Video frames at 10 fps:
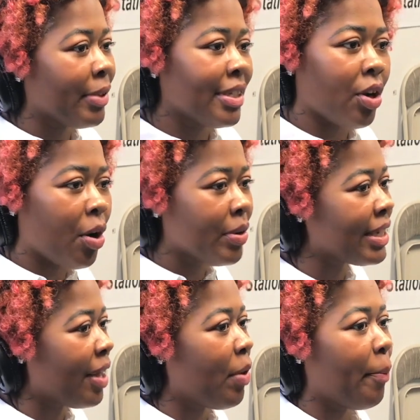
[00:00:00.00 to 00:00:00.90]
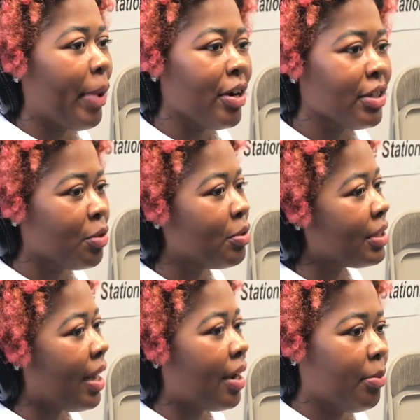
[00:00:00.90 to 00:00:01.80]
but there's always that one person who's
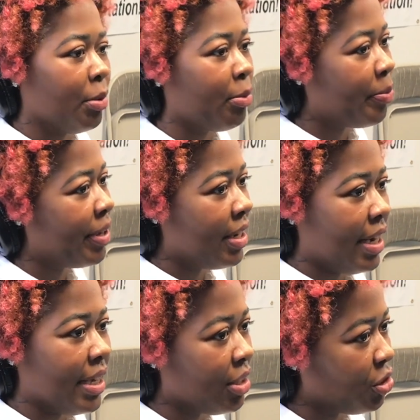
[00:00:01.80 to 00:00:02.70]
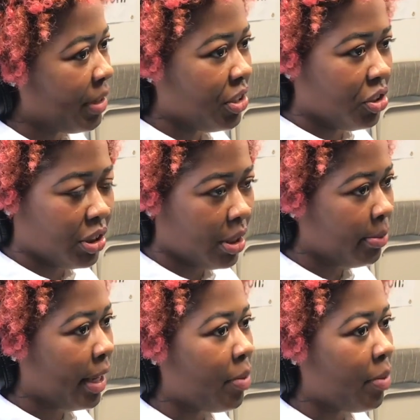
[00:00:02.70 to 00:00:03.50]
not comfortable being in that situation.